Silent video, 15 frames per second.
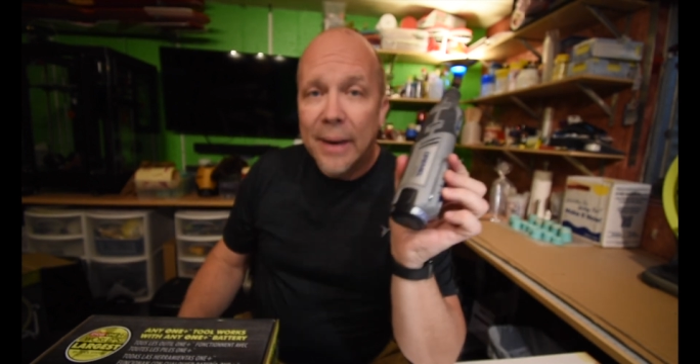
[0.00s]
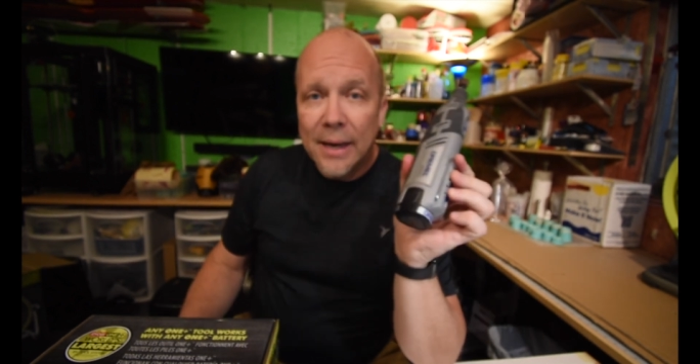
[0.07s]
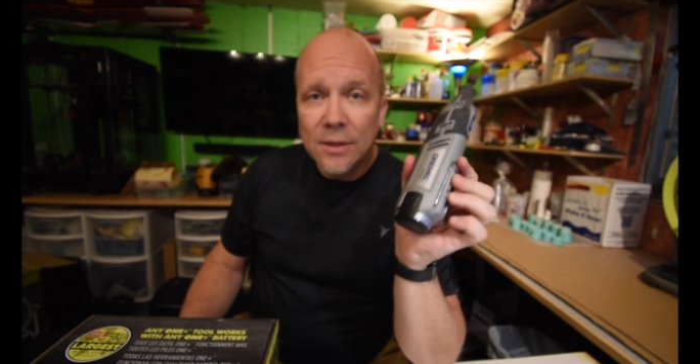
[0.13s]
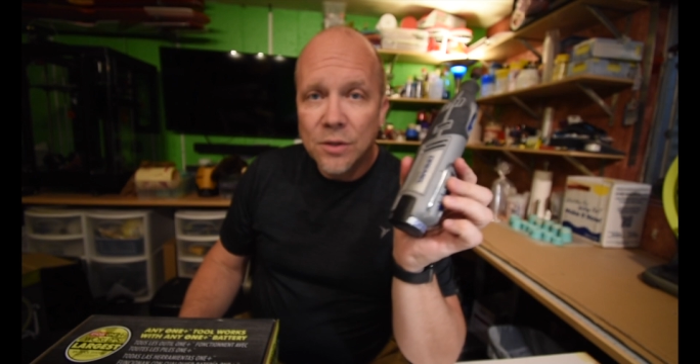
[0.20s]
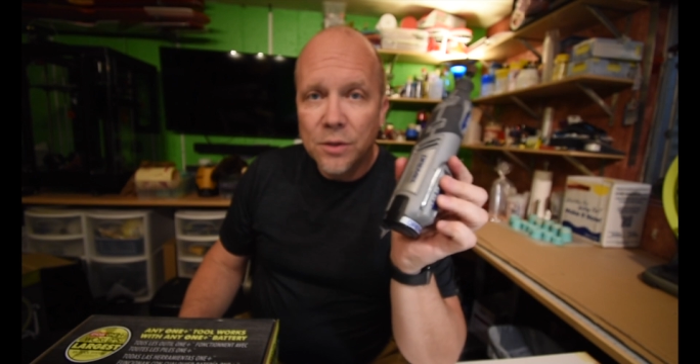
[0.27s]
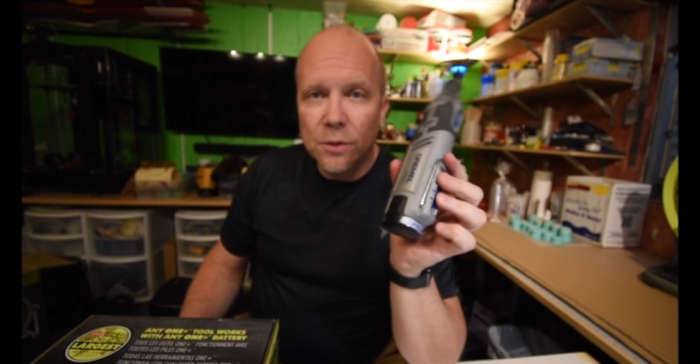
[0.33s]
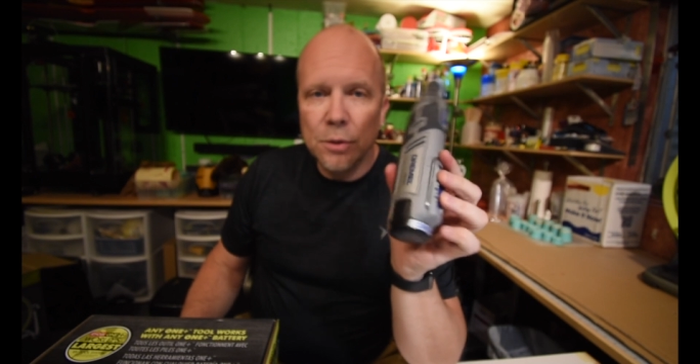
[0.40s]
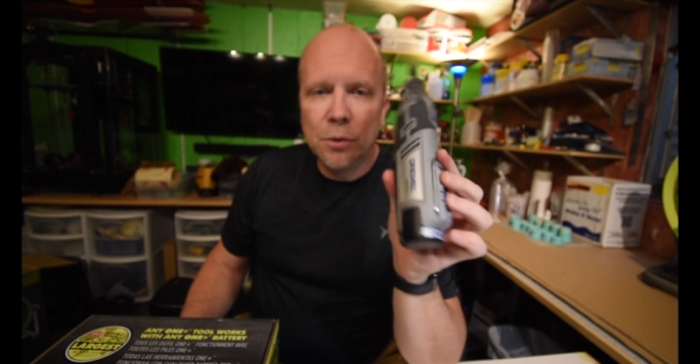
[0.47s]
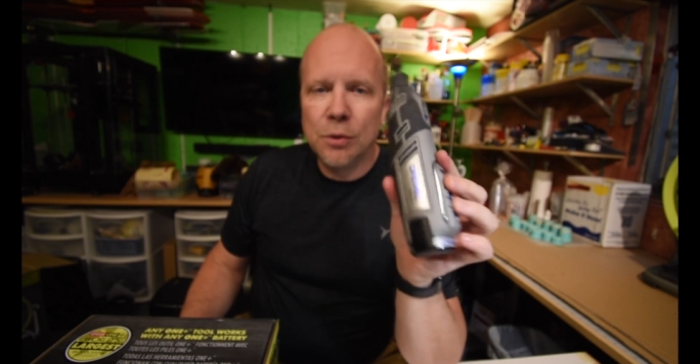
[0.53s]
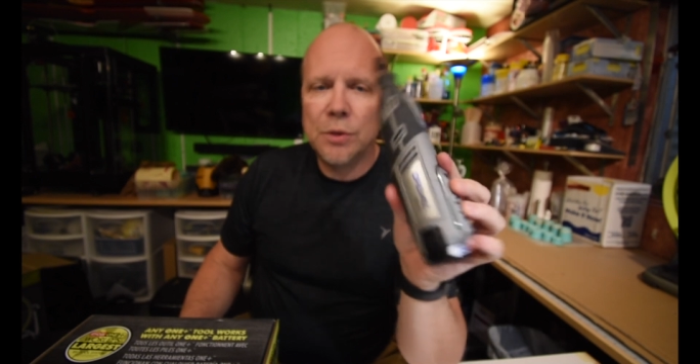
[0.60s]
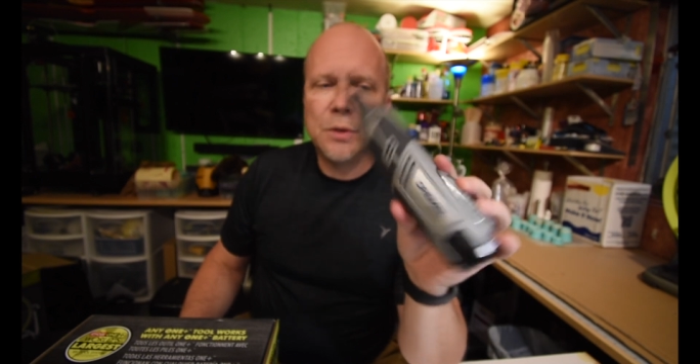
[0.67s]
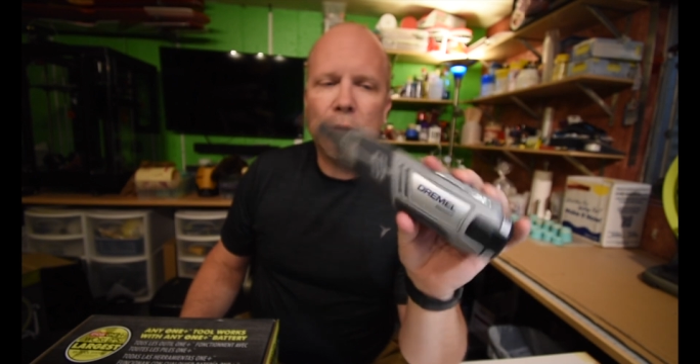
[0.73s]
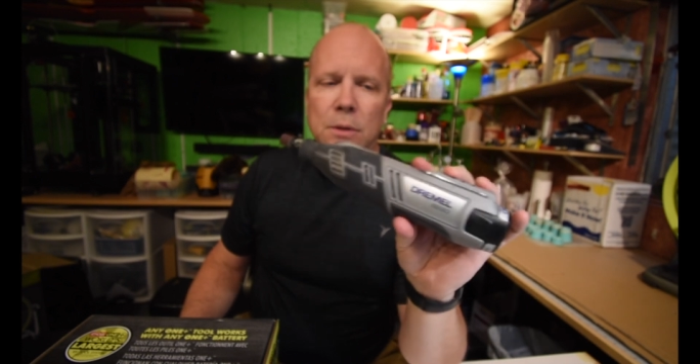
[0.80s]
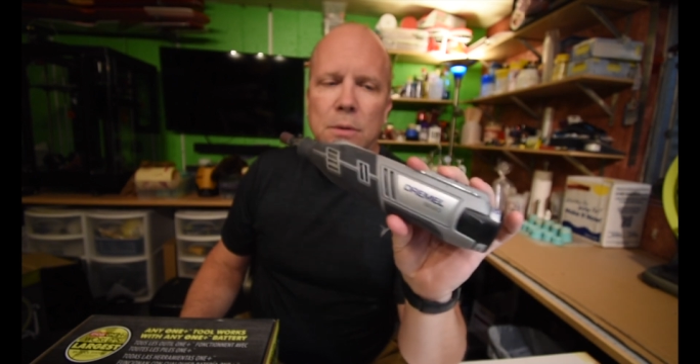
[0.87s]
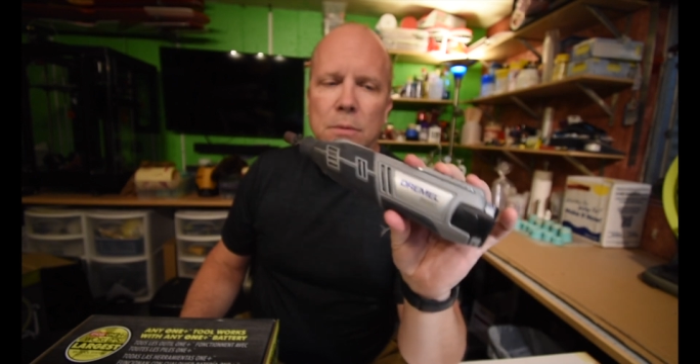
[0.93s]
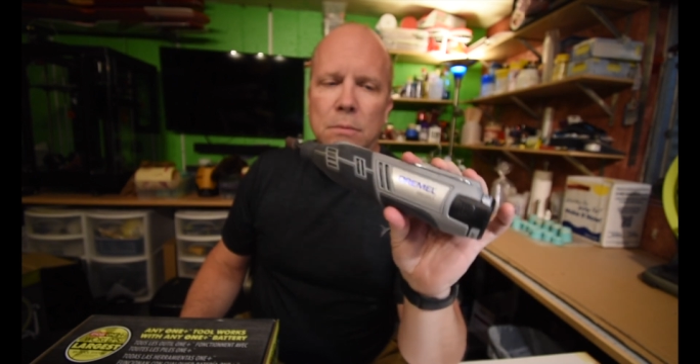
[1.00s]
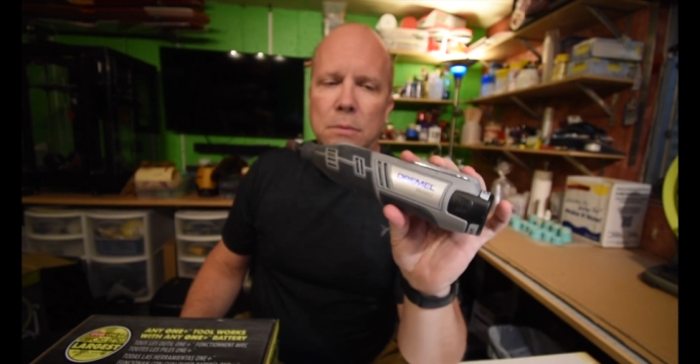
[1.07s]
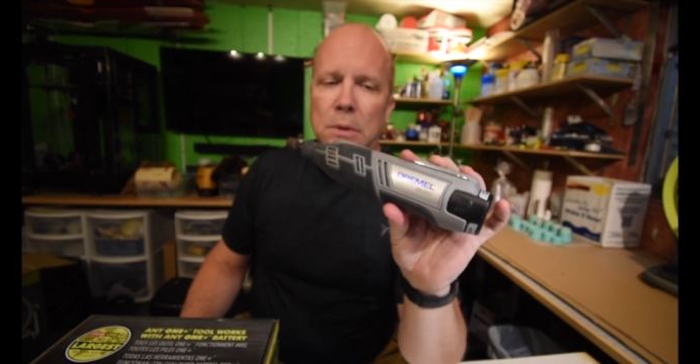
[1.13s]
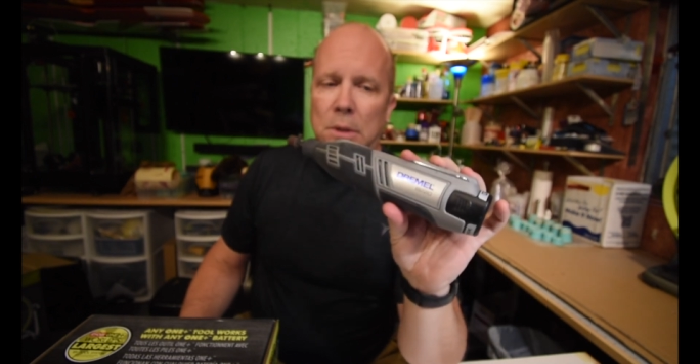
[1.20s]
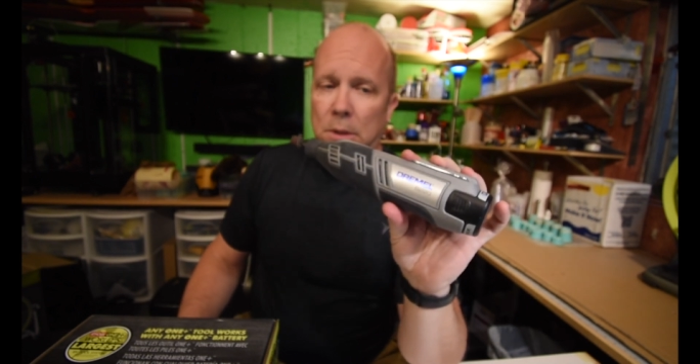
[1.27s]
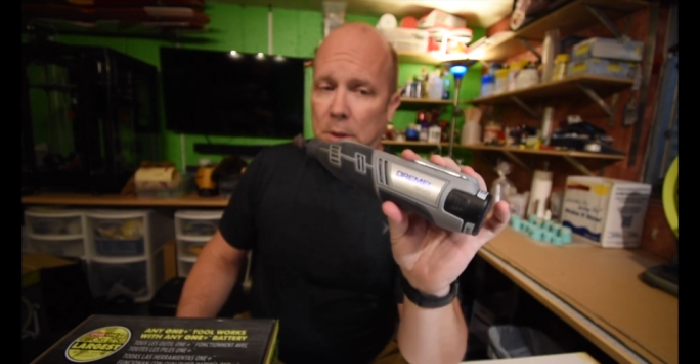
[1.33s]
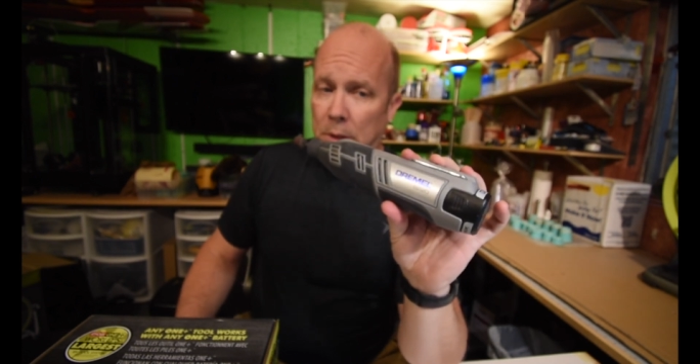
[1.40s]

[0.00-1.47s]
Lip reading: Man suits and